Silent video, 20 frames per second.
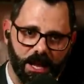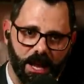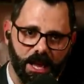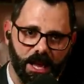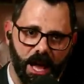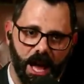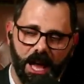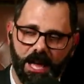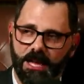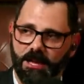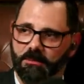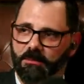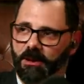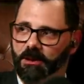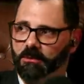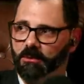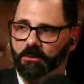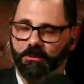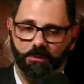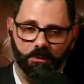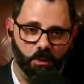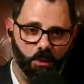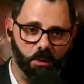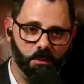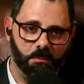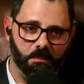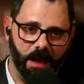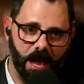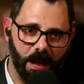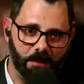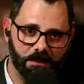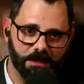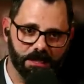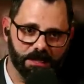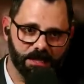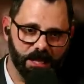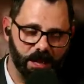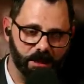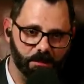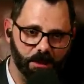I am a Reformed
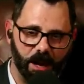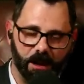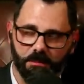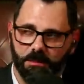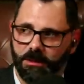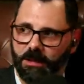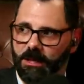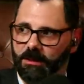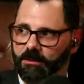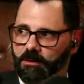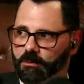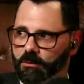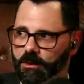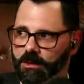Baptist. I believe in